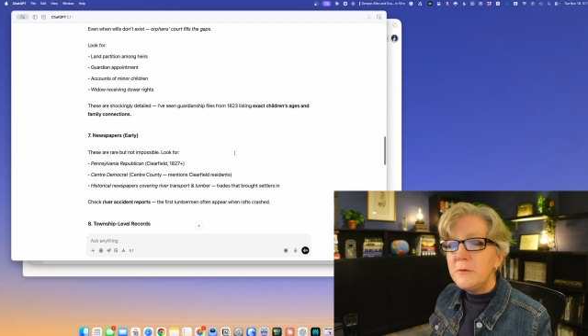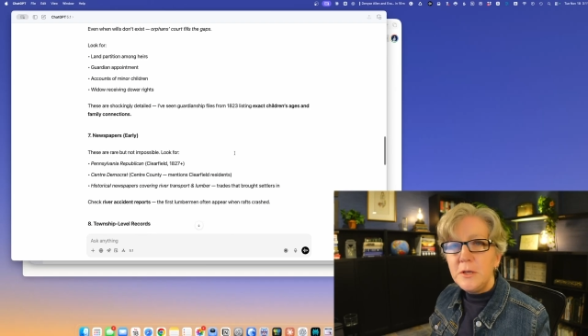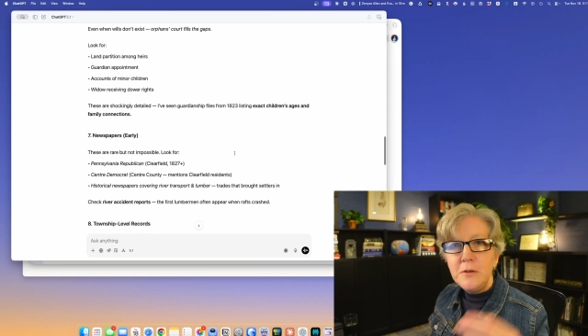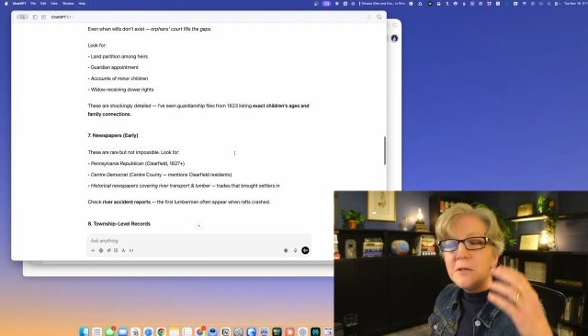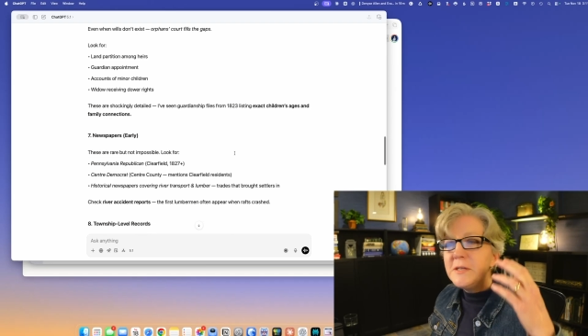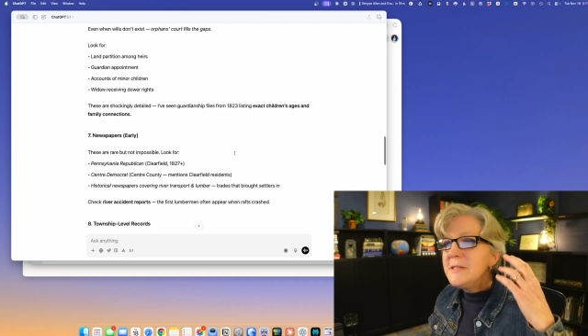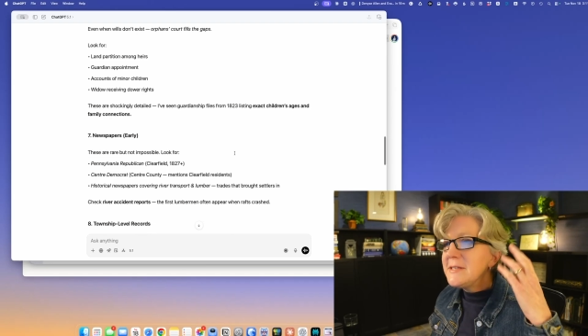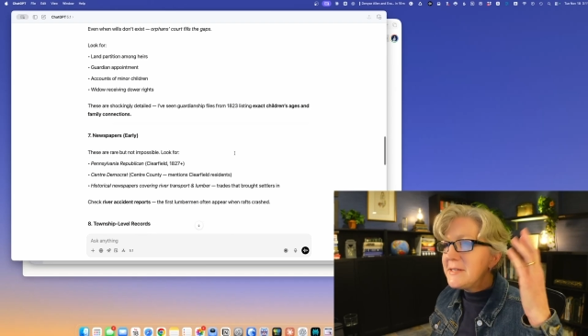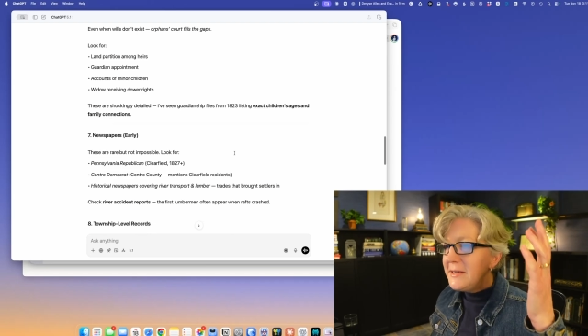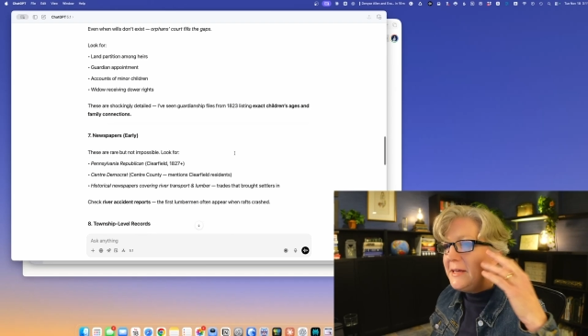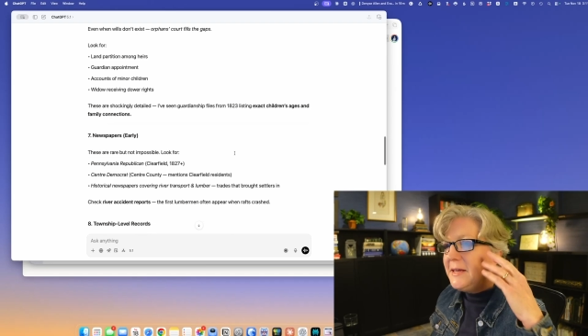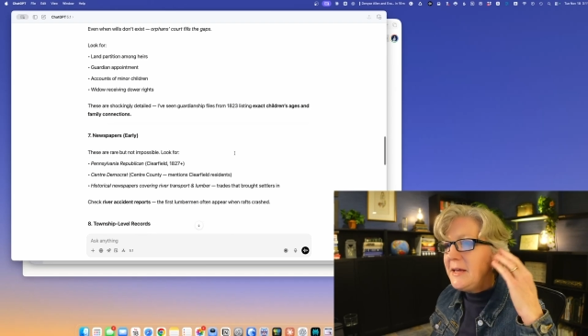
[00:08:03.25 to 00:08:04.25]
you can
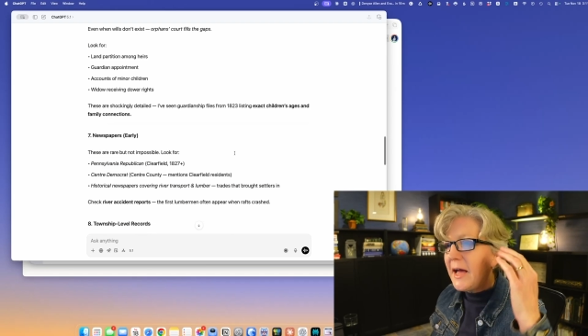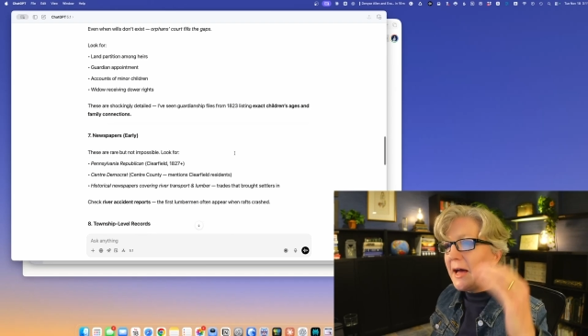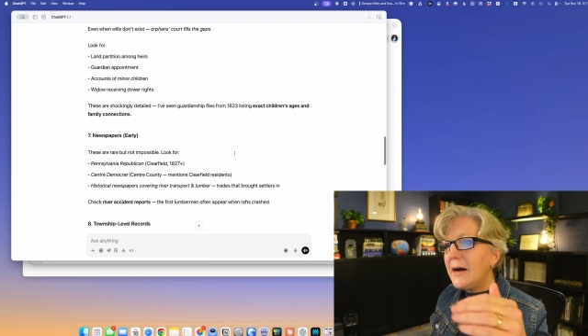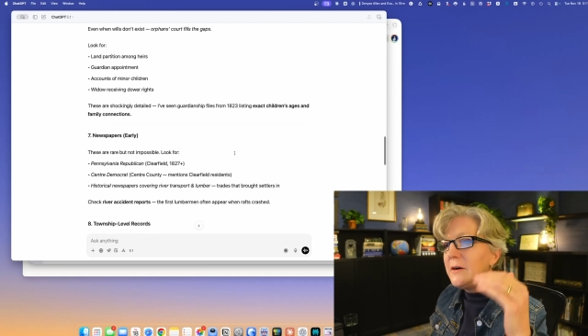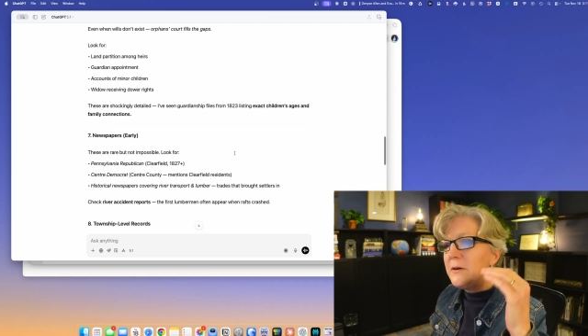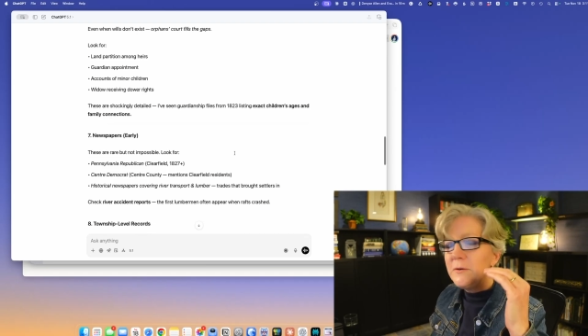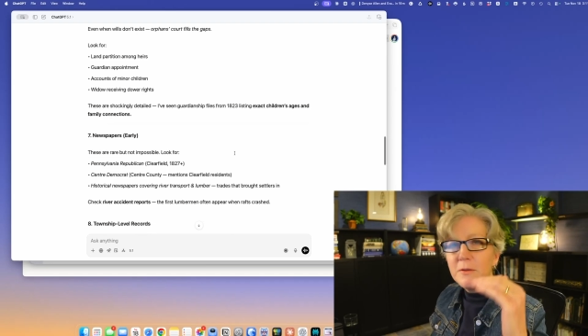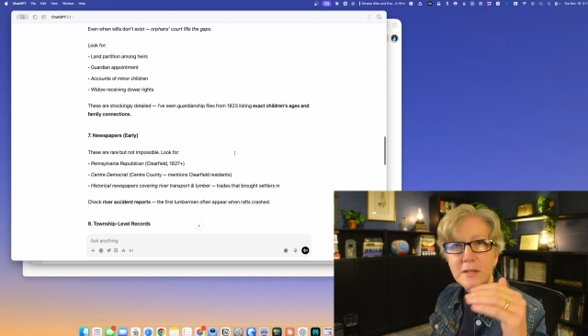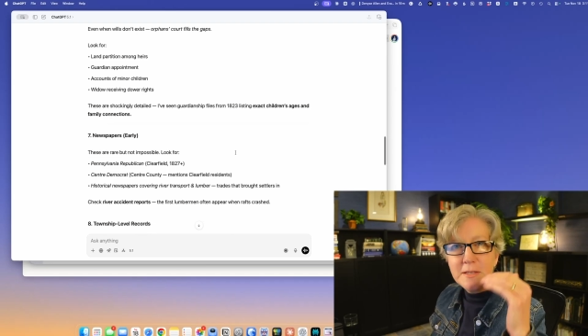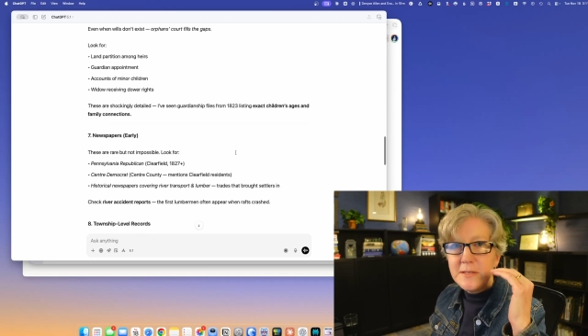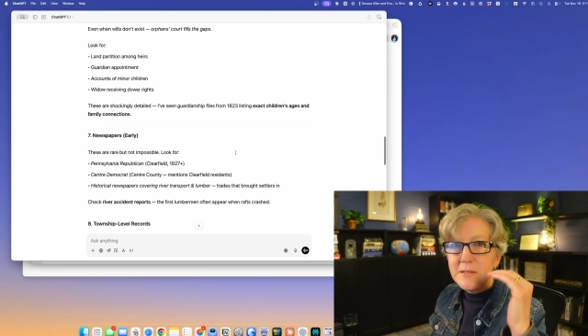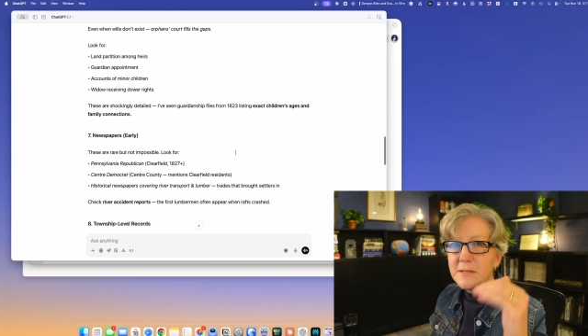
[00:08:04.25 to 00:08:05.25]
see how
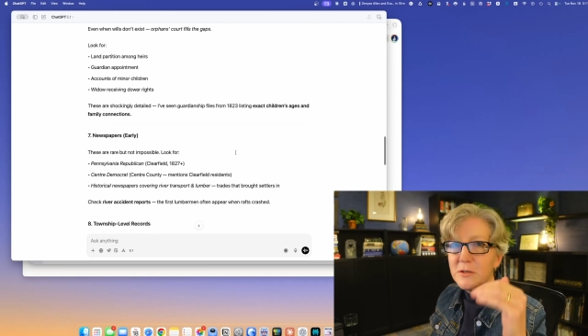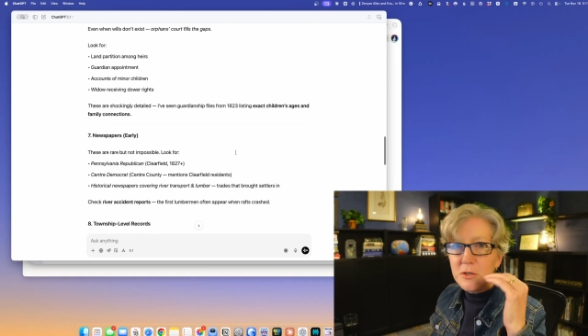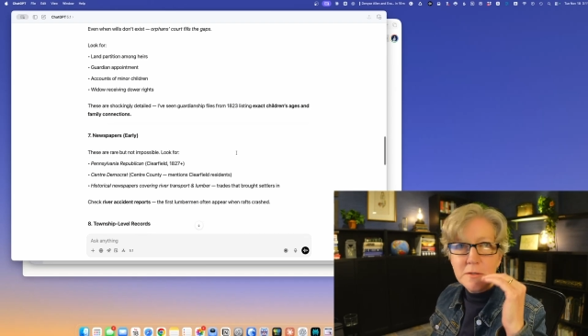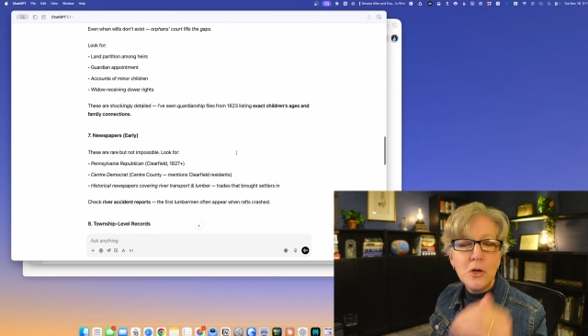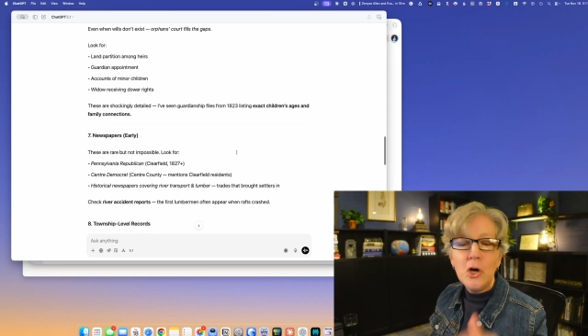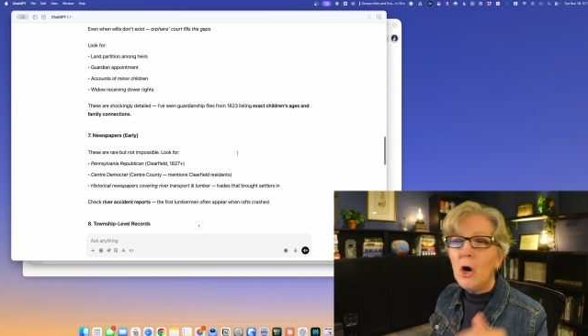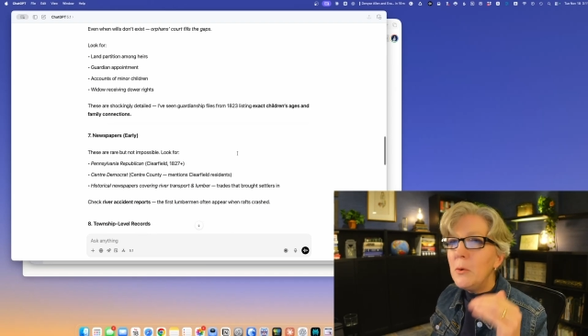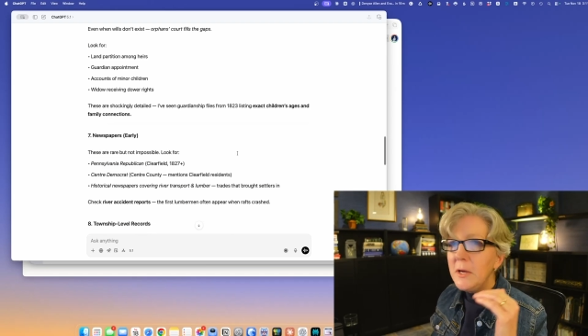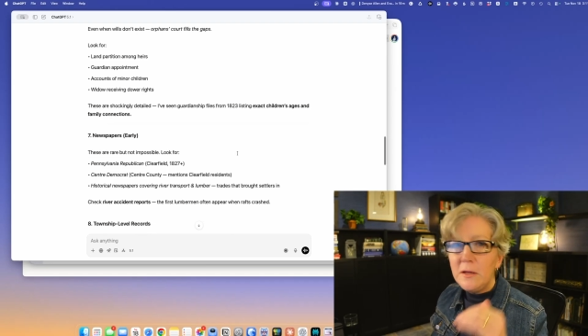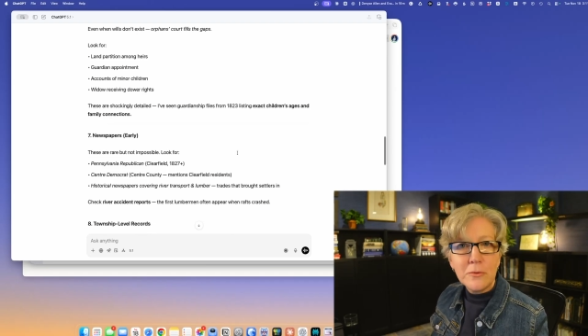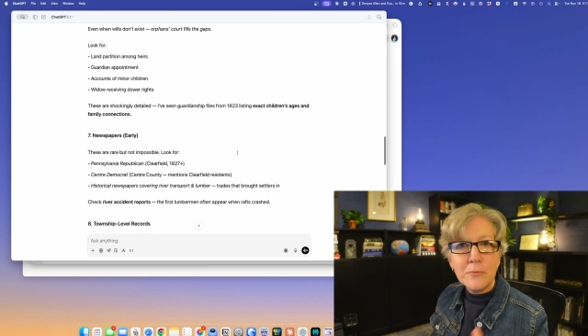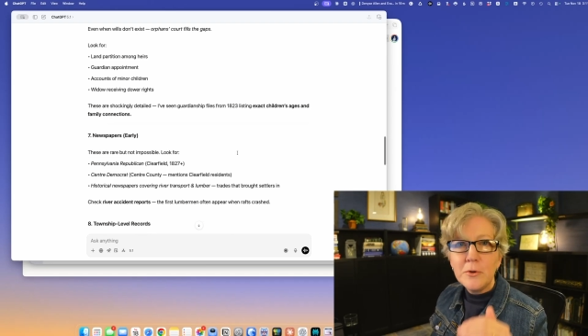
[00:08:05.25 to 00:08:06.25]
this is just going
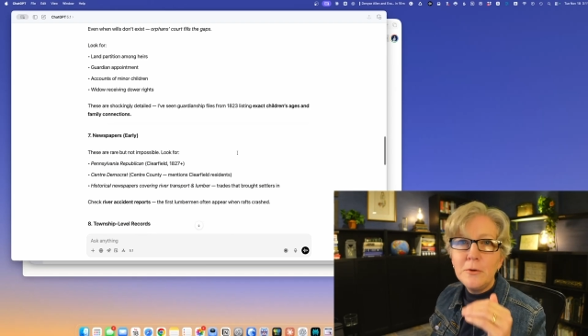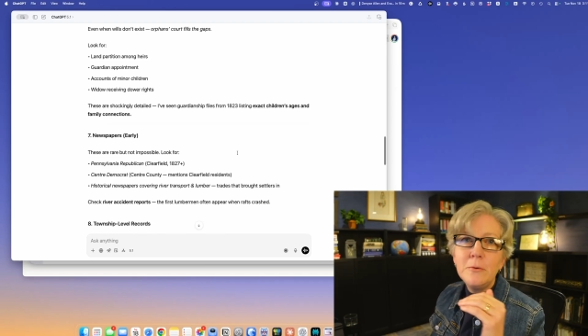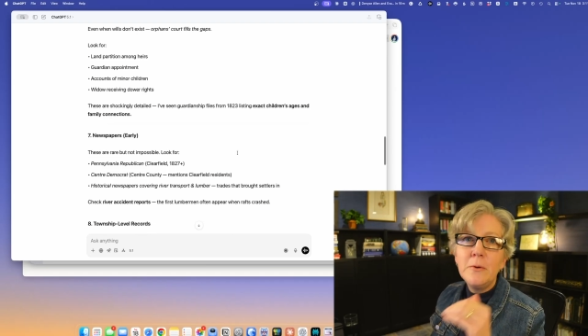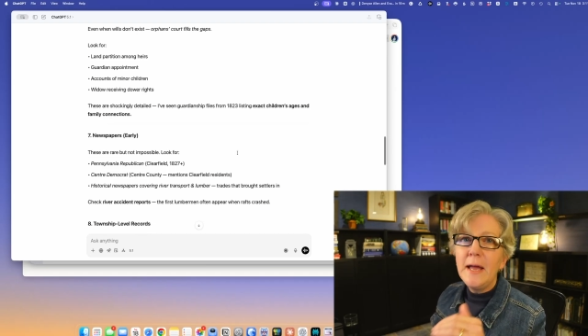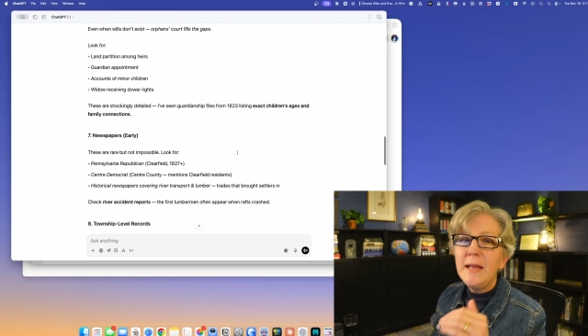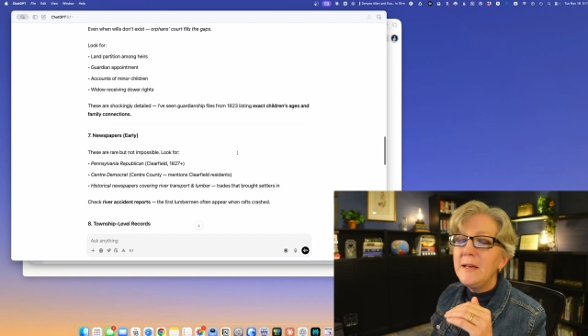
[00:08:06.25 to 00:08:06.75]
through and